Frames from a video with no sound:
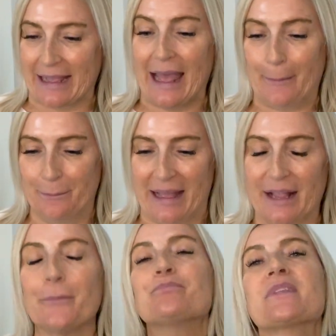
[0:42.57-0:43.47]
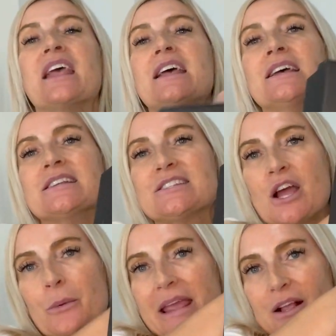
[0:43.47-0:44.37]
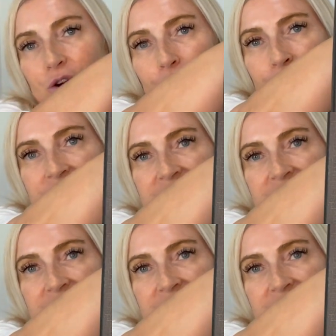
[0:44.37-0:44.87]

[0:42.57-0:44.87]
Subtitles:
handbag. So it comes